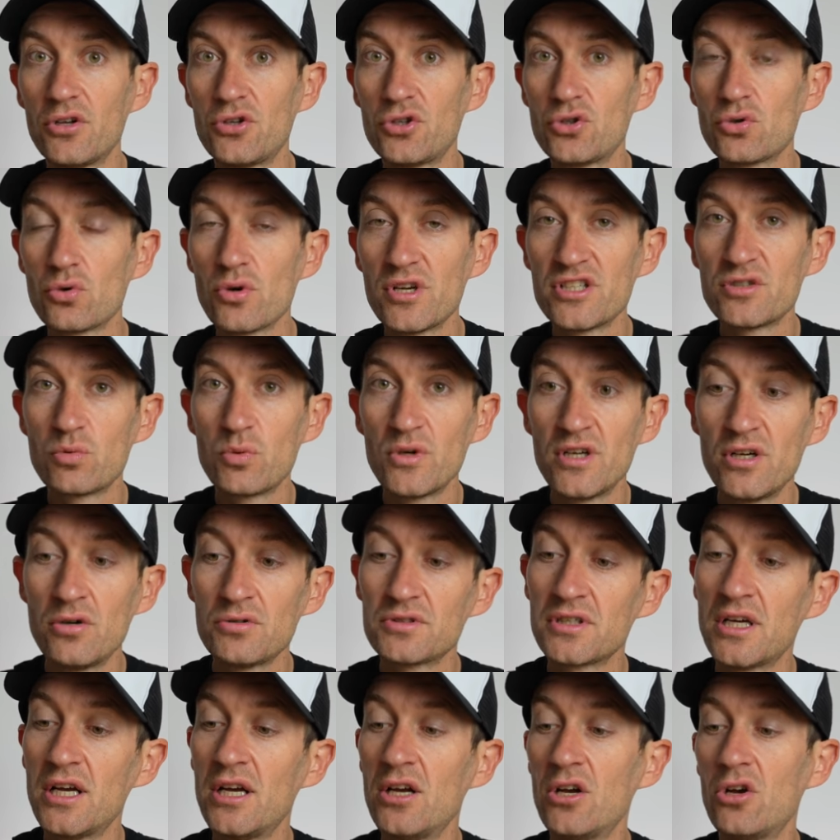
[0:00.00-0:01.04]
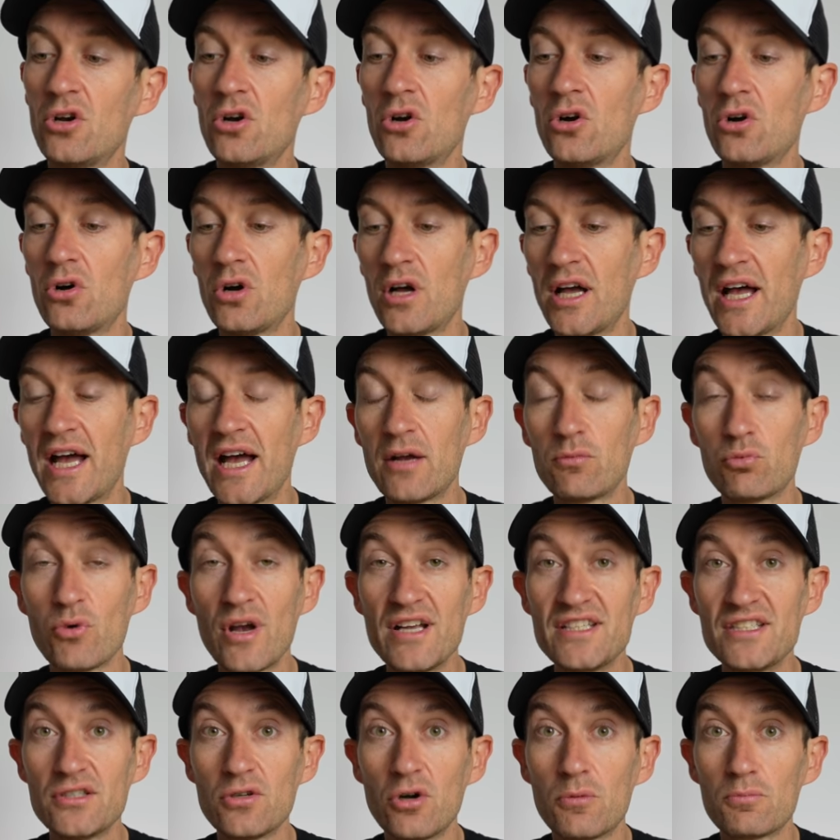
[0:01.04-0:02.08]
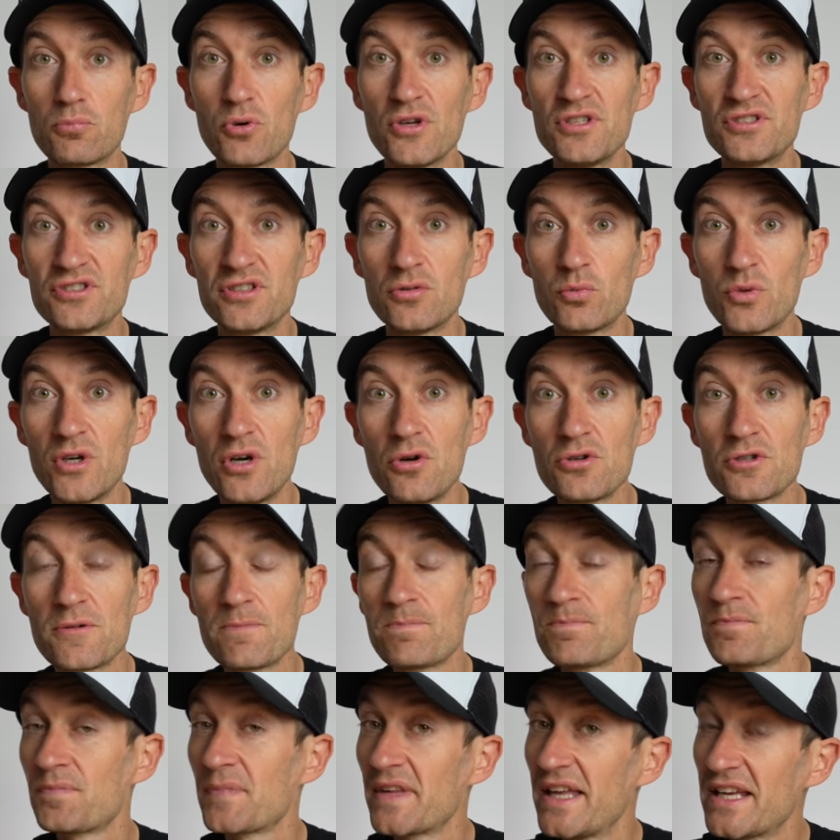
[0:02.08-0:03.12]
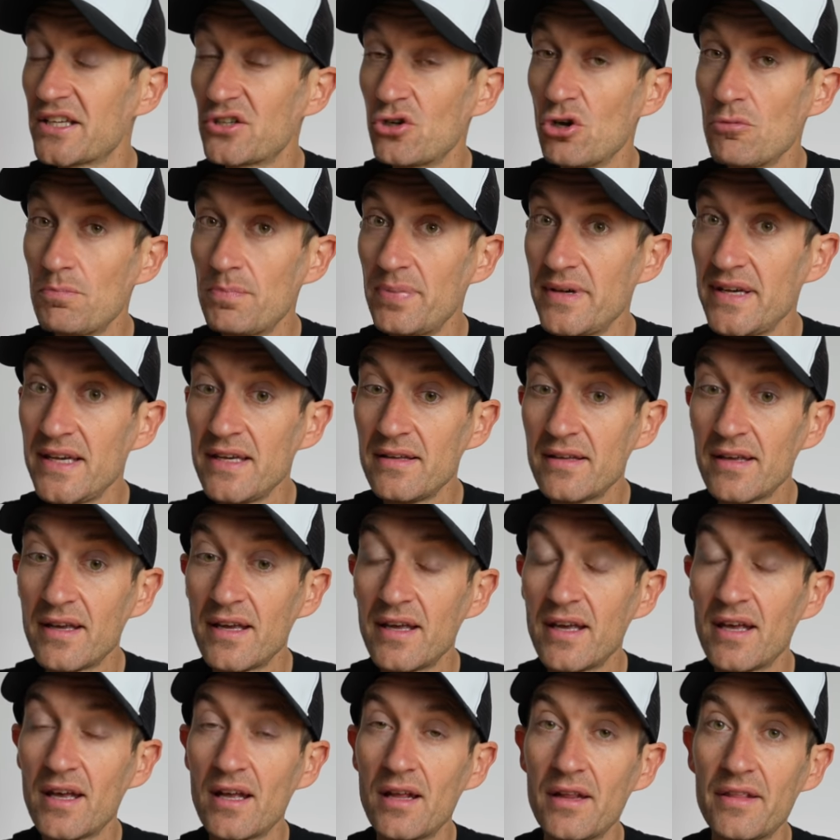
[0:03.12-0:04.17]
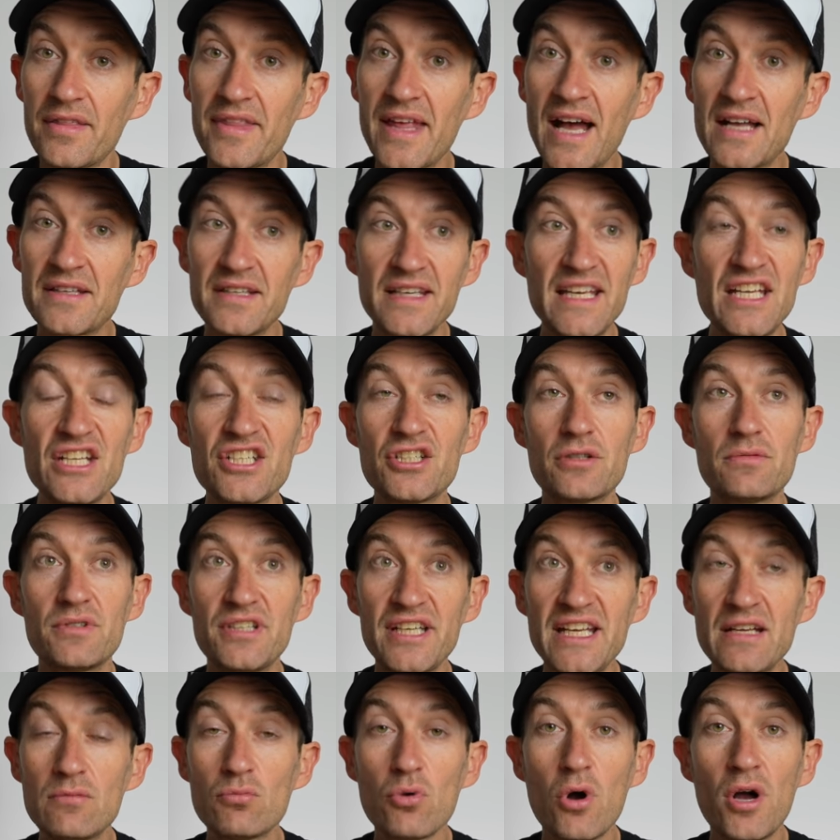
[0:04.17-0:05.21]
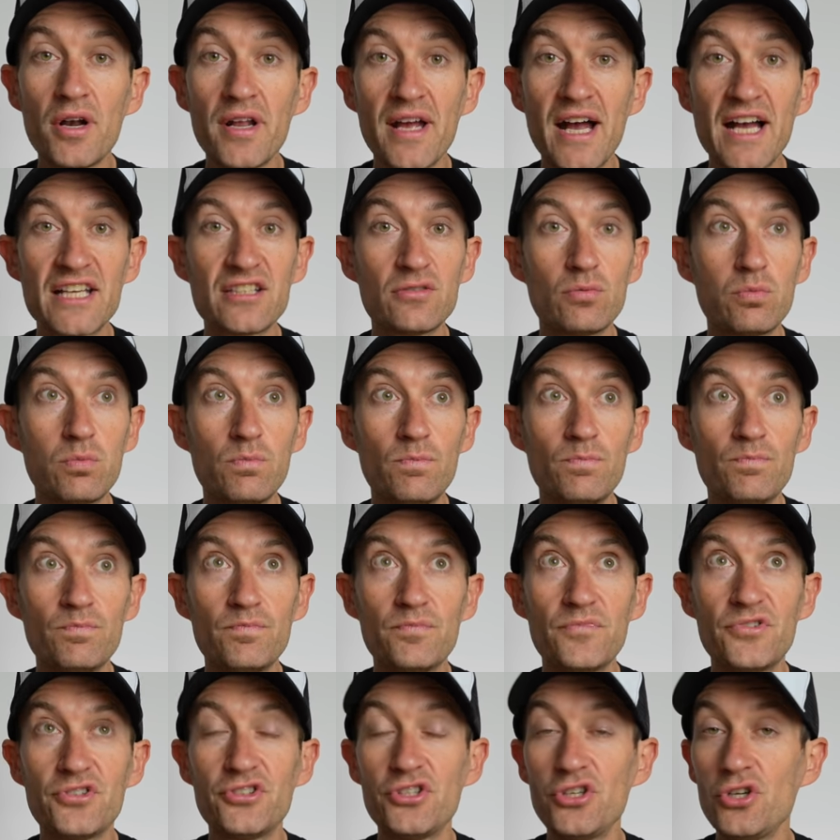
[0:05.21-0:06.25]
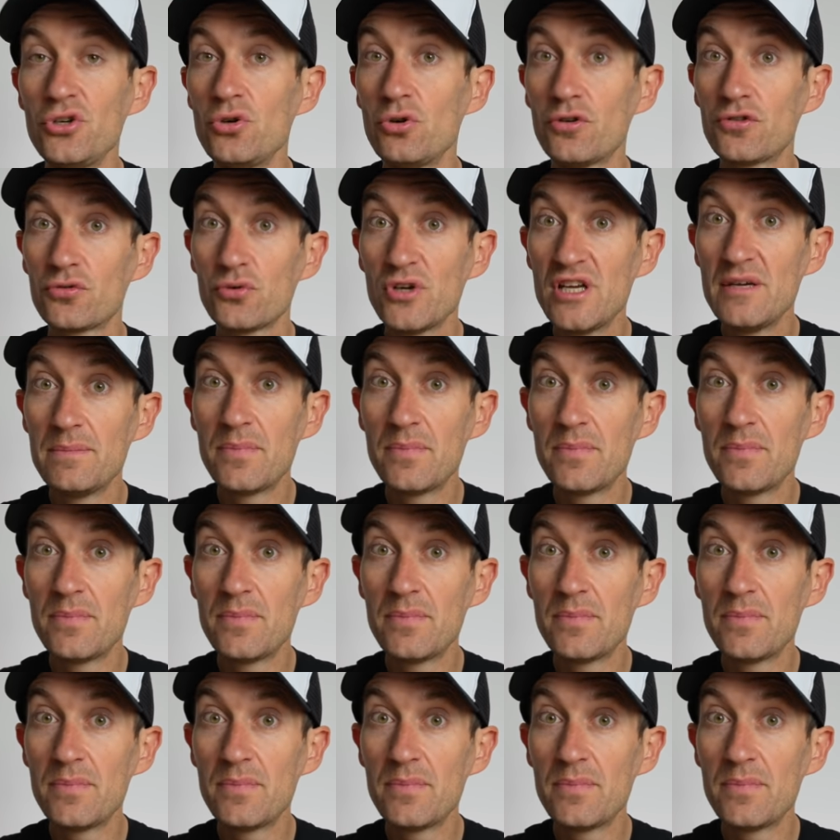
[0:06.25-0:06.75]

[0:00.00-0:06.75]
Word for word: Jure's wheels and racing on Princeton wheels. It could be that each team rider has two or three